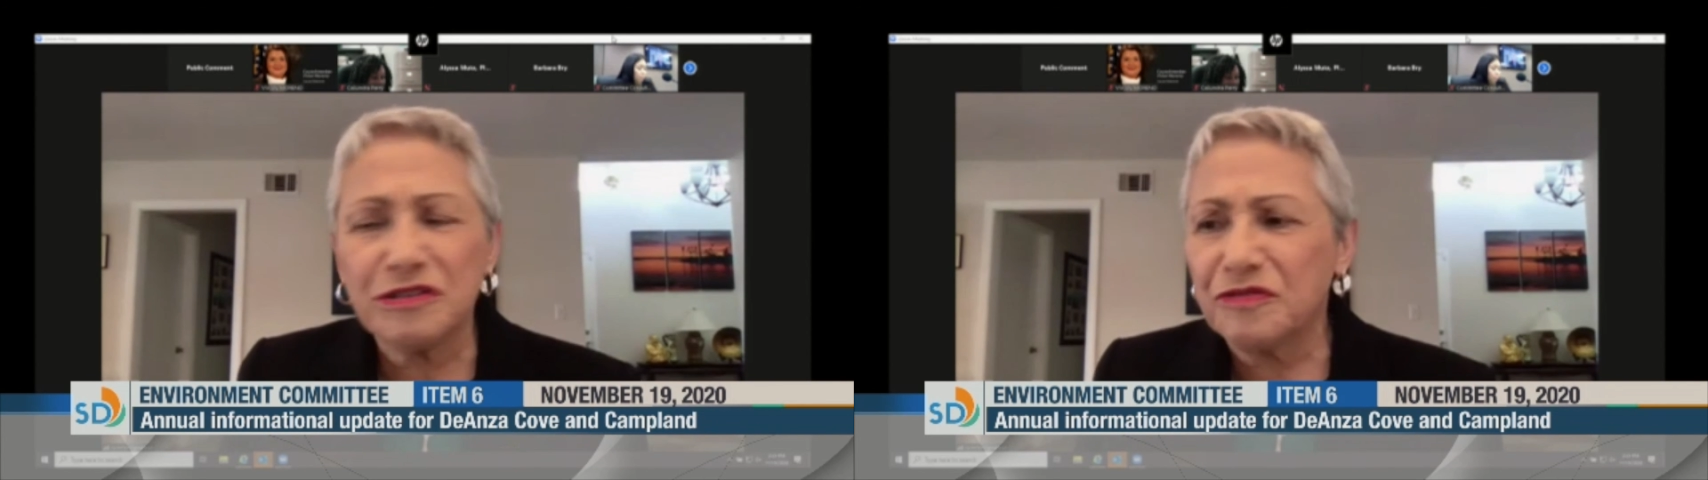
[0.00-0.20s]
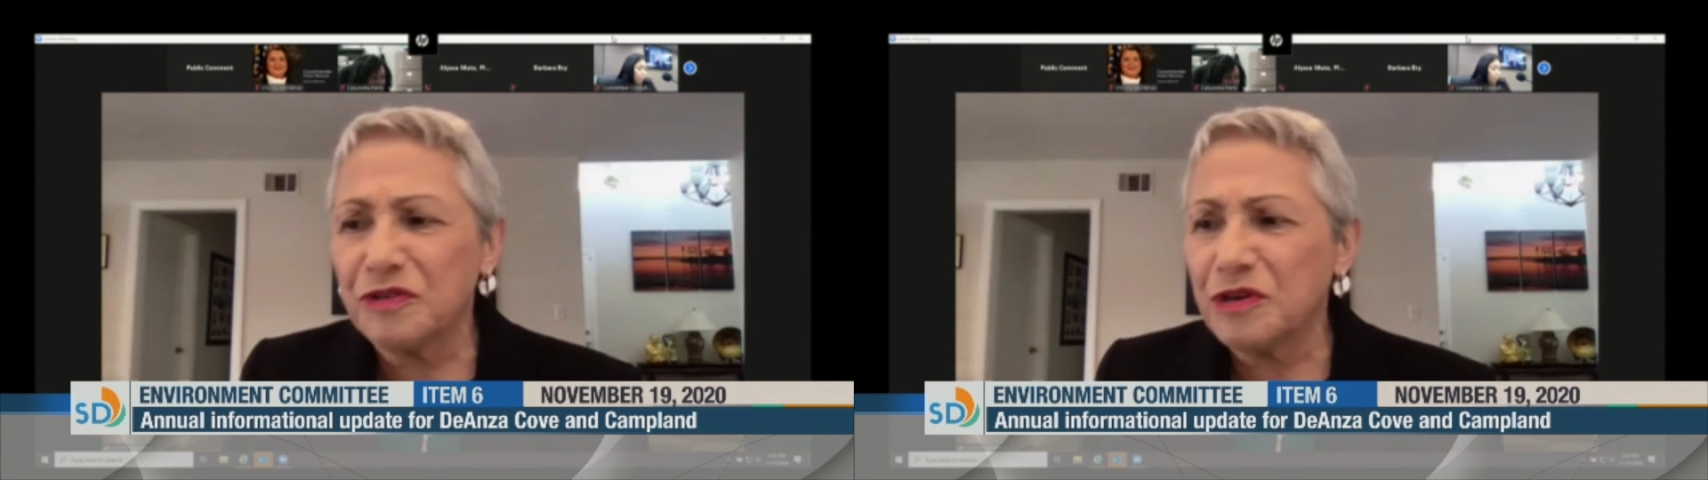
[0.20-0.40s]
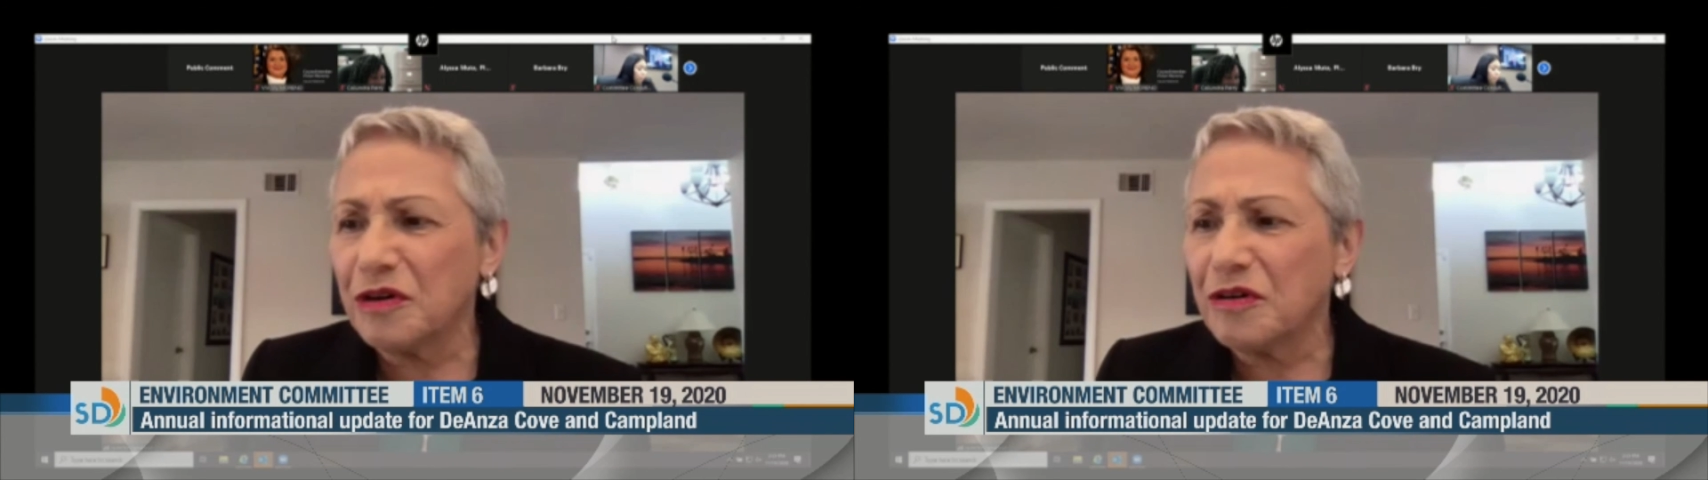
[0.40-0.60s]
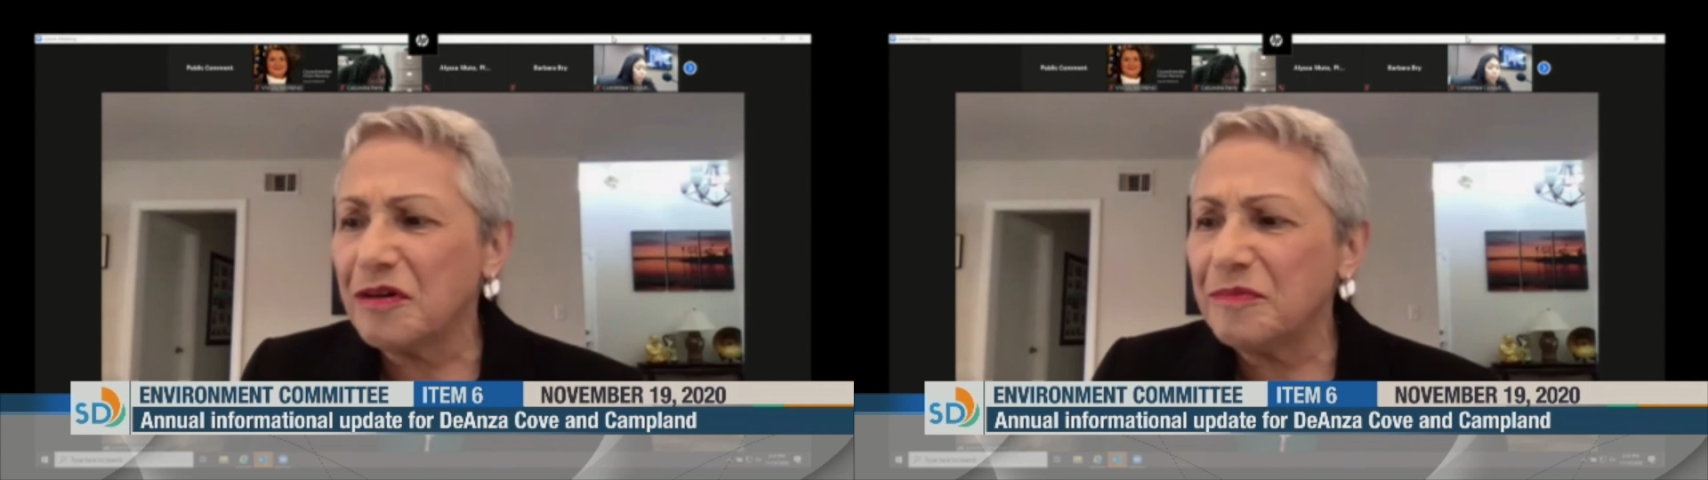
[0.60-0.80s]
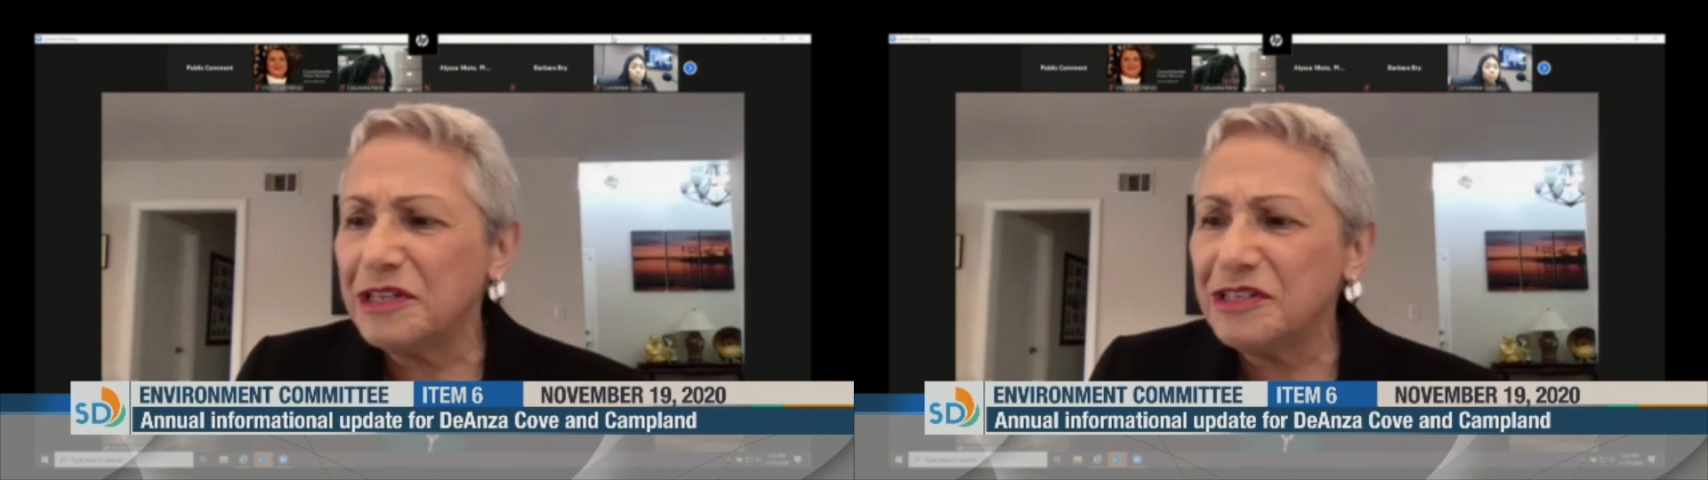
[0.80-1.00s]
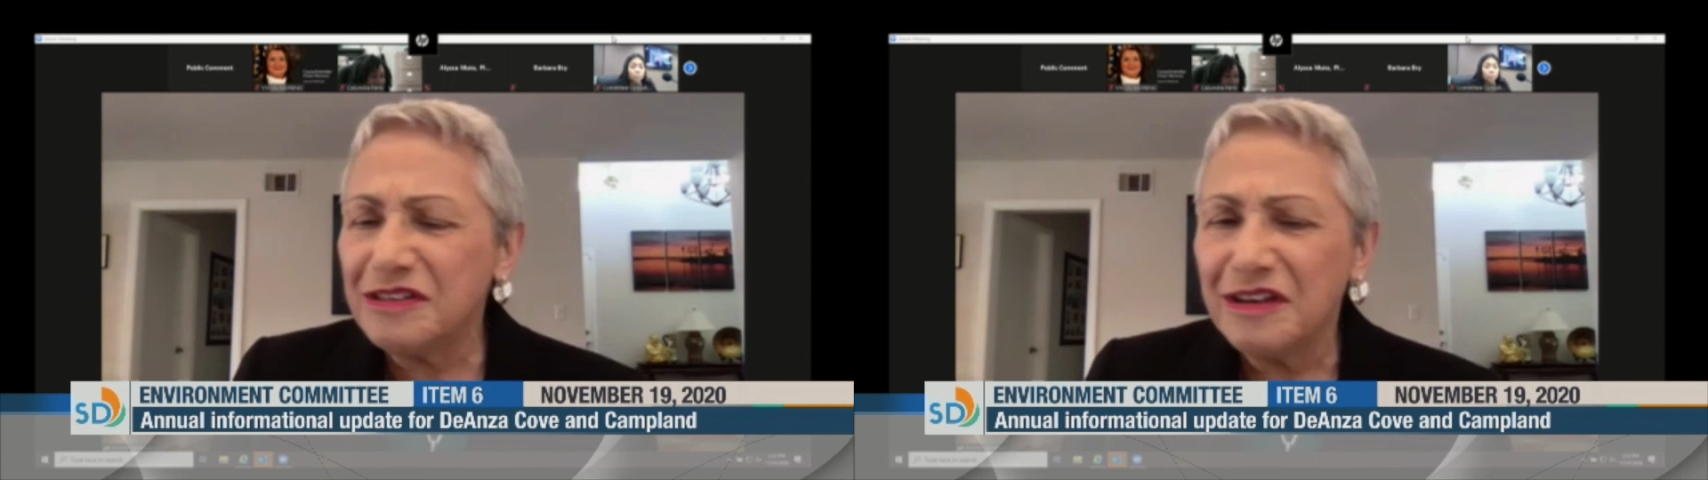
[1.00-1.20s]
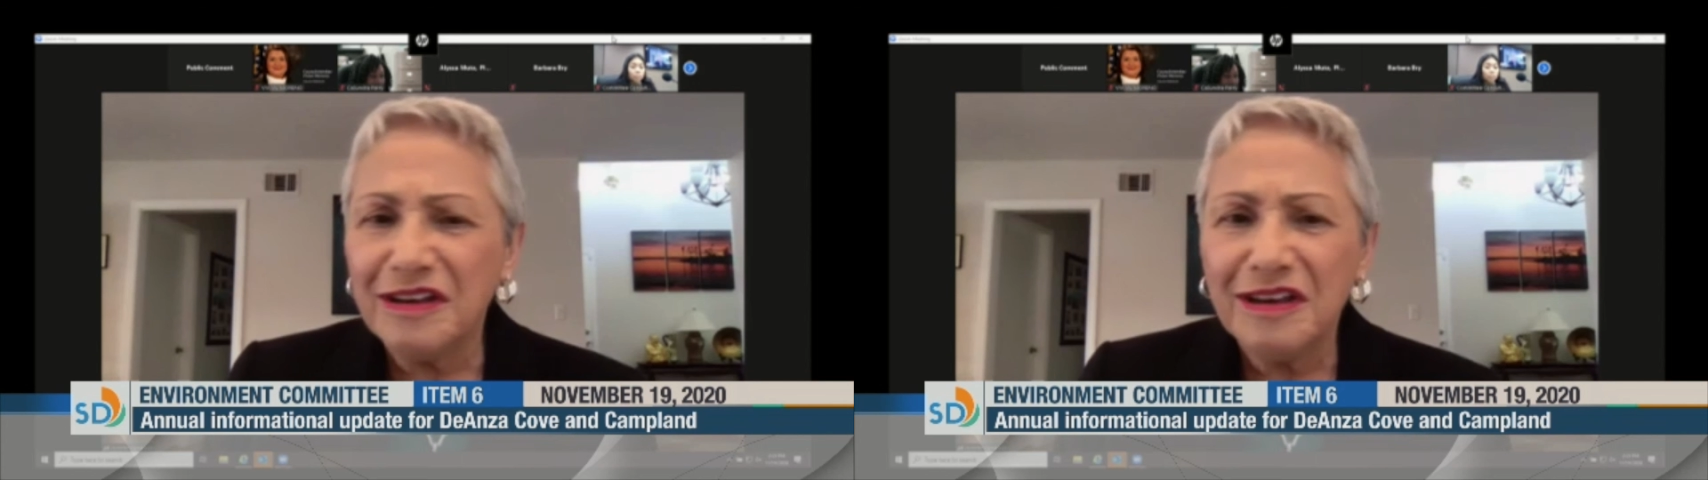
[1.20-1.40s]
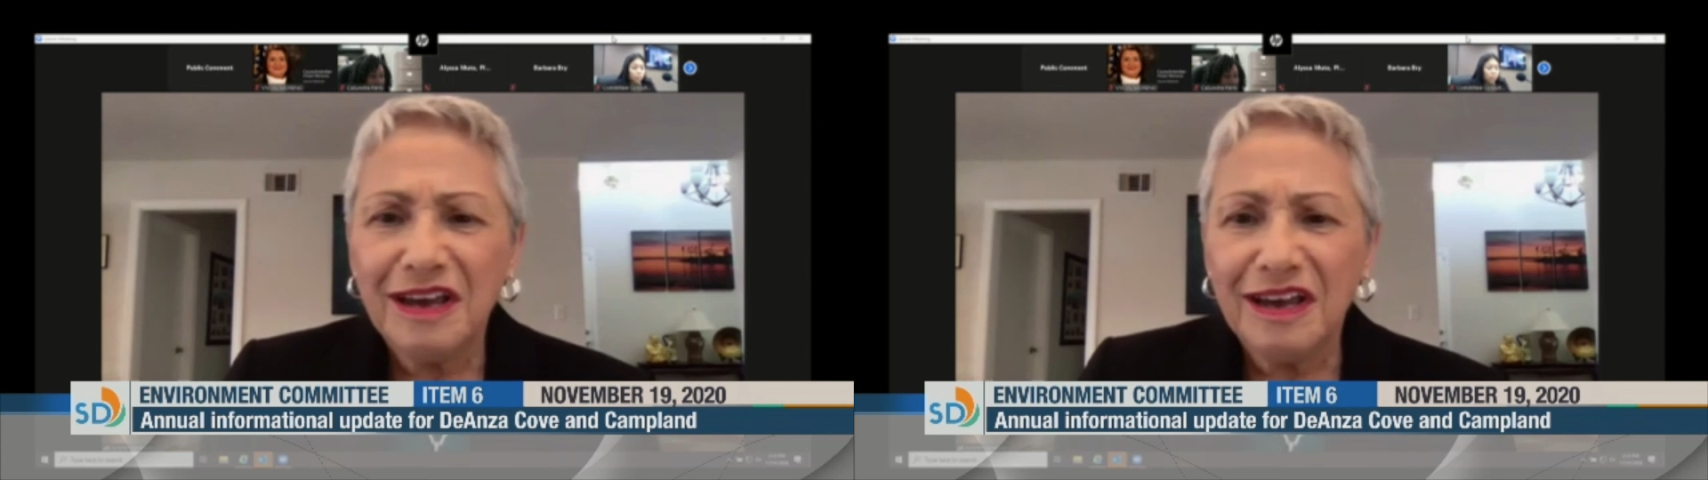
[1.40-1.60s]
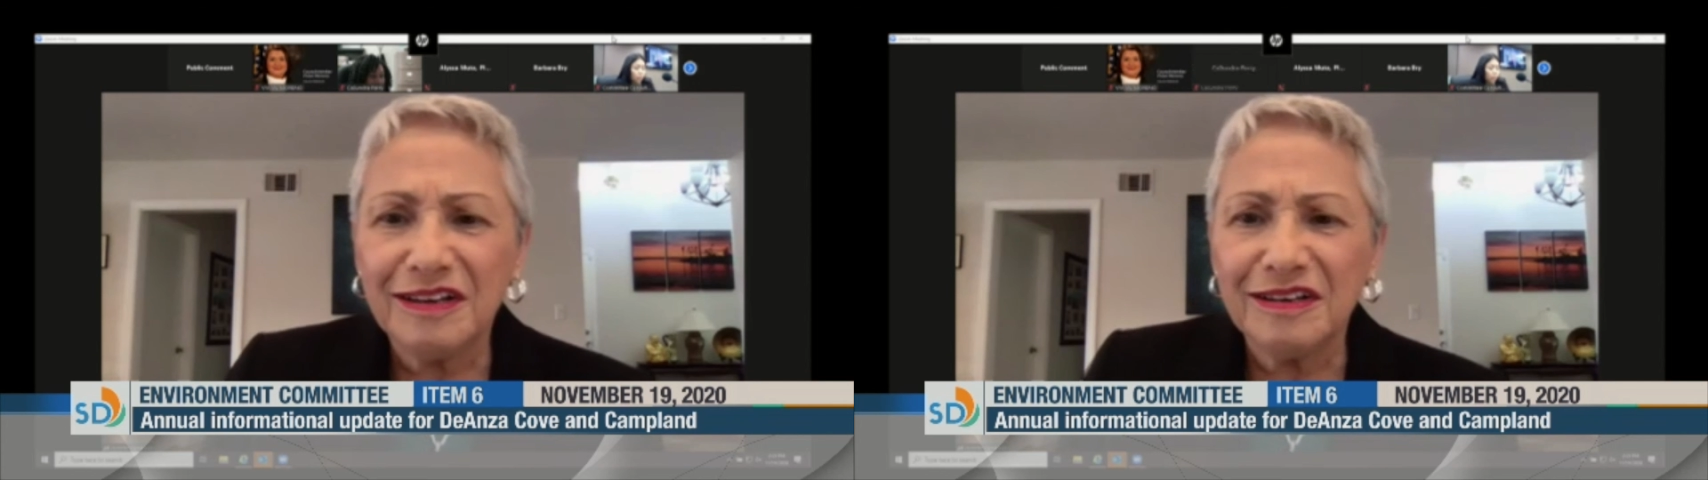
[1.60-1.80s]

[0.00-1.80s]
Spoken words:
my colleagues for your comments,